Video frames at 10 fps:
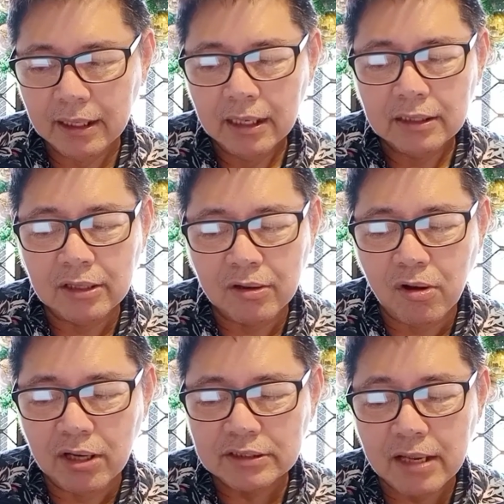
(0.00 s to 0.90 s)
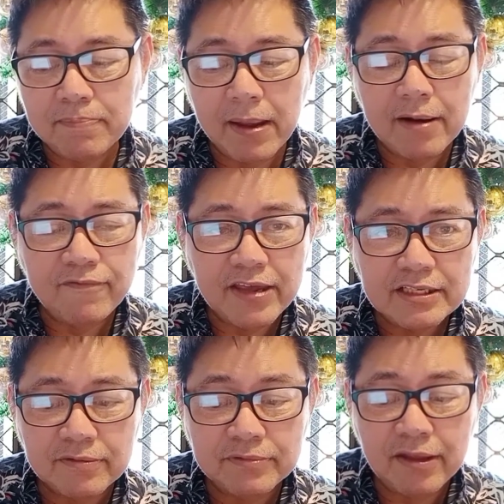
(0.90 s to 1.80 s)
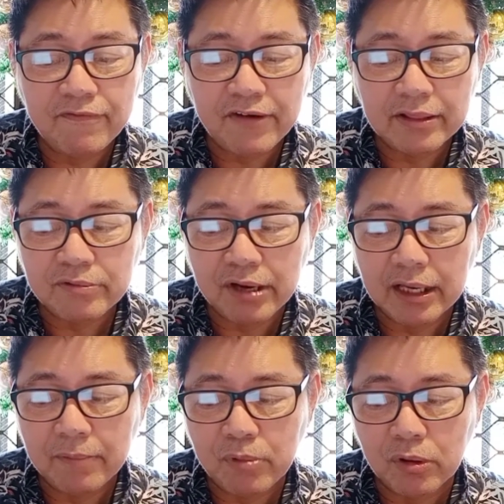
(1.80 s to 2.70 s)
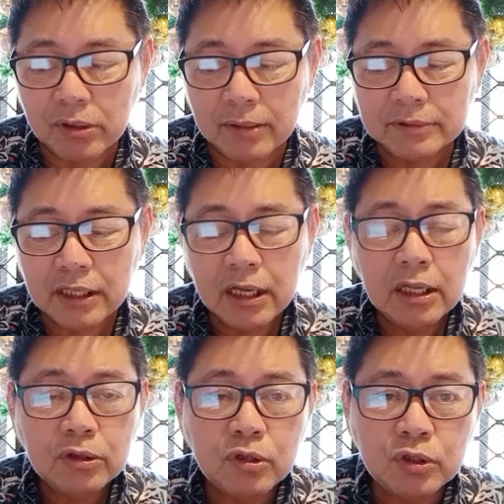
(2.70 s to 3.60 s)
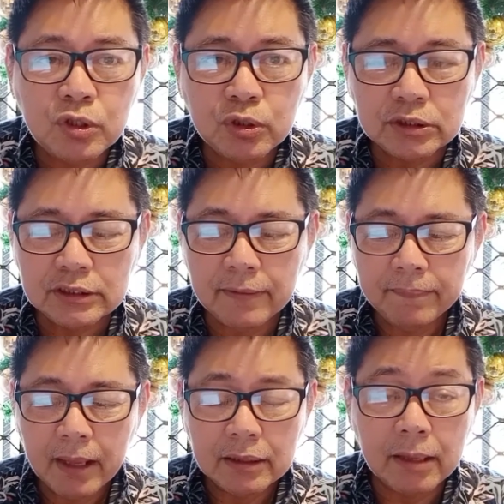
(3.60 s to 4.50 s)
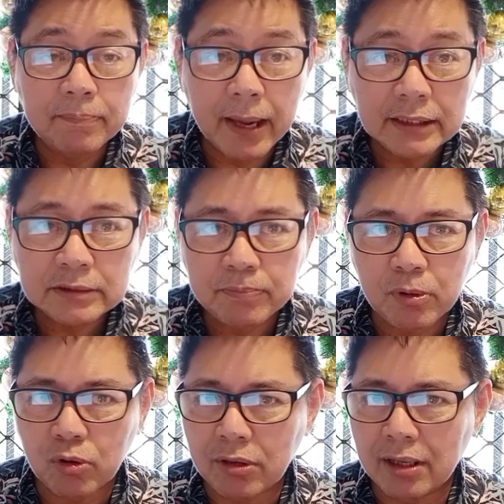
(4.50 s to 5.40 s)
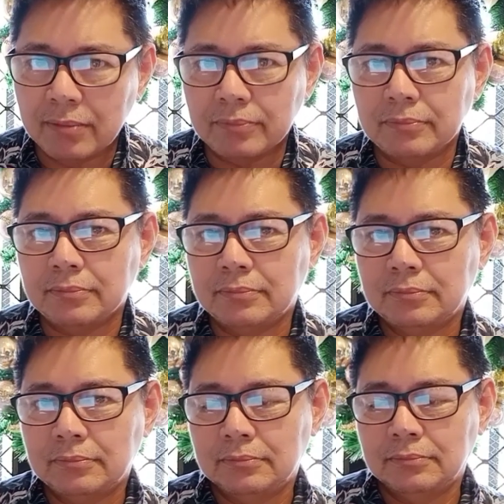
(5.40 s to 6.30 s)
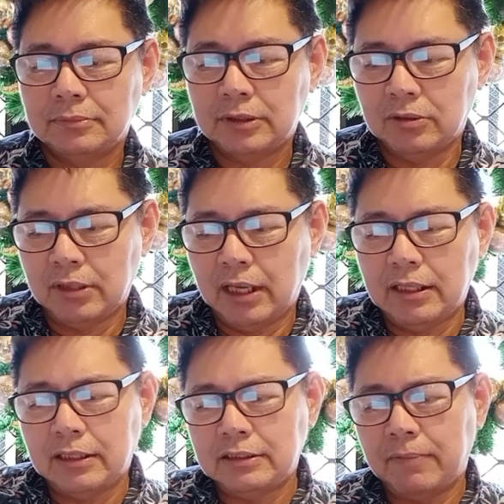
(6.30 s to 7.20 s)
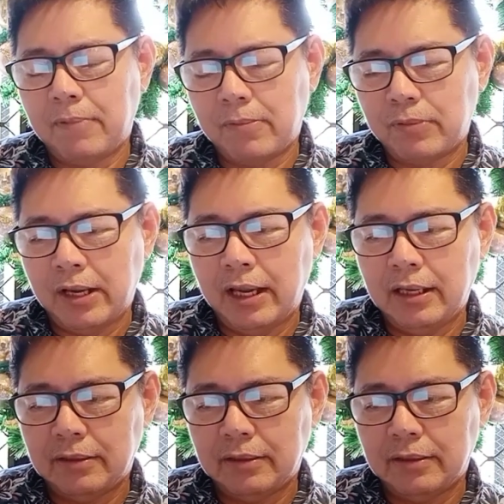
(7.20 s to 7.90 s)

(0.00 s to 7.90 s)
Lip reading: the cost and benefits of different training programs to choose the best program. Okay, that is appropriate.